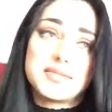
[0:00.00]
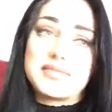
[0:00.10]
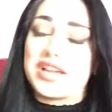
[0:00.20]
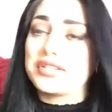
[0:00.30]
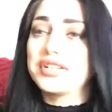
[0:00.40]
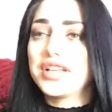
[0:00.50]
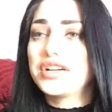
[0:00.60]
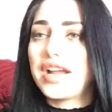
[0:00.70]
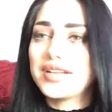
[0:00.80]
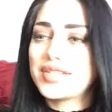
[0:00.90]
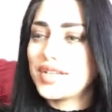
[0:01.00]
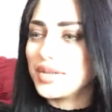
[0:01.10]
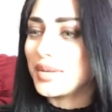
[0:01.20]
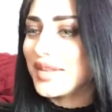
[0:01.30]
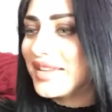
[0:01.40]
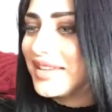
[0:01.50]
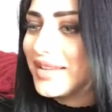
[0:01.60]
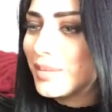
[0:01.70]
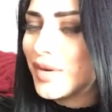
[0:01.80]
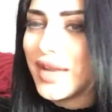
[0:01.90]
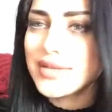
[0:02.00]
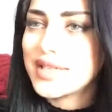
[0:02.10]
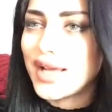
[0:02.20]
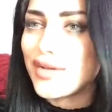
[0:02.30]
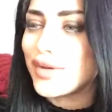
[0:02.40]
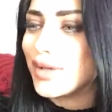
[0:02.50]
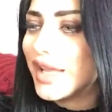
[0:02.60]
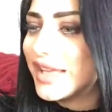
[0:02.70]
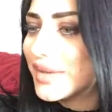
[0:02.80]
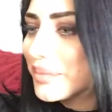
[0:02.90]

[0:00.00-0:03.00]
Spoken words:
technically correct too. Pronounce it however you like.